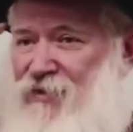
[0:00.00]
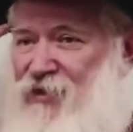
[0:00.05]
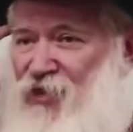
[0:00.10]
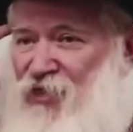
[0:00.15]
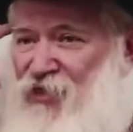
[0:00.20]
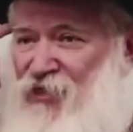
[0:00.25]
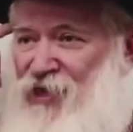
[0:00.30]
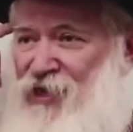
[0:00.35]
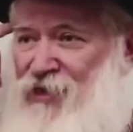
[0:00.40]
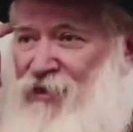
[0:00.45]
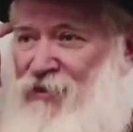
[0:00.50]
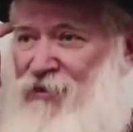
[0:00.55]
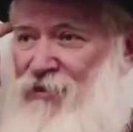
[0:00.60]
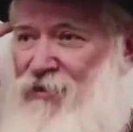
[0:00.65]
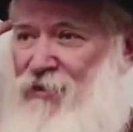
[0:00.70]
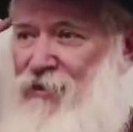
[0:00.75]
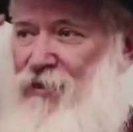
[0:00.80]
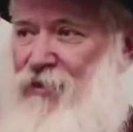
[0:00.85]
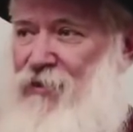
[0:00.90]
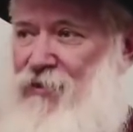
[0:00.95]
to think,
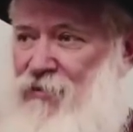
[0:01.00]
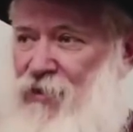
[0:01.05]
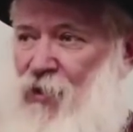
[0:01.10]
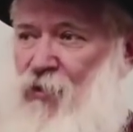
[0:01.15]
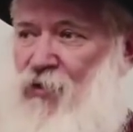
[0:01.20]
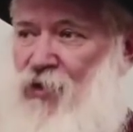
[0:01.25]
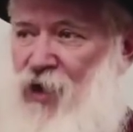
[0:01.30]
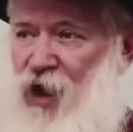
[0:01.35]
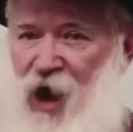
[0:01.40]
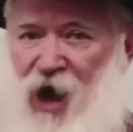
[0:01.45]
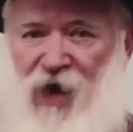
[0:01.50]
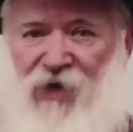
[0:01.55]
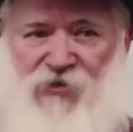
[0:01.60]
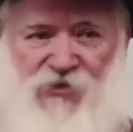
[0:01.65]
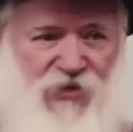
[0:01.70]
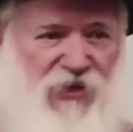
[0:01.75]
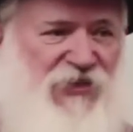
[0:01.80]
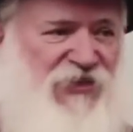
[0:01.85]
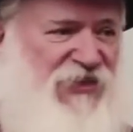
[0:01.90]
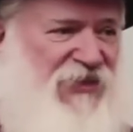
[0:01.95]
no,
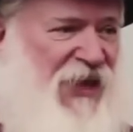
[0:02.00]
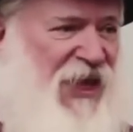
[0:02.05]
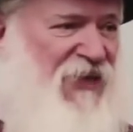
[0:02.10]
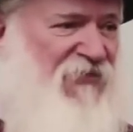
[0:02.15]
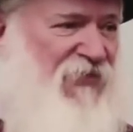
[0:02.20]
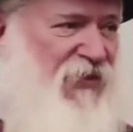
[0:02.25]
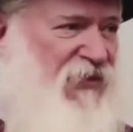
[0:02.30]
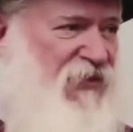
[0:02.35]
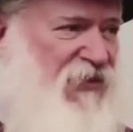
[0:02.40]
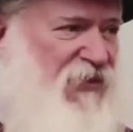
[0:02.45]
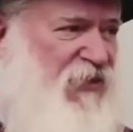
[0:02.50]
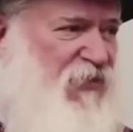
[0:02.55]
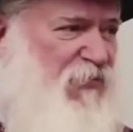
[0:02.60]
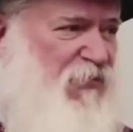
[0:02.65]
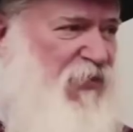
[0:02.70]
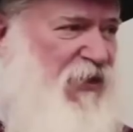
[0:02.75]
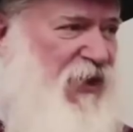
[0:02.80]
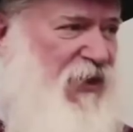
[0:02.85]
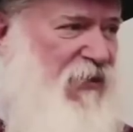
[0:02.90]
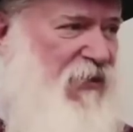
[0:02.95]
God just gave us this
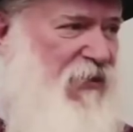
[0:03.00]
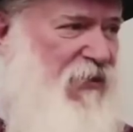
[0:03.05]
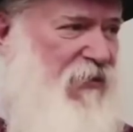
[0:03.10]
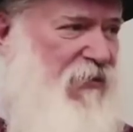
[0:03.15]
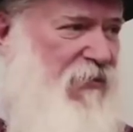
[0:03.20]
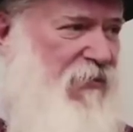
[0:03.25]
bread.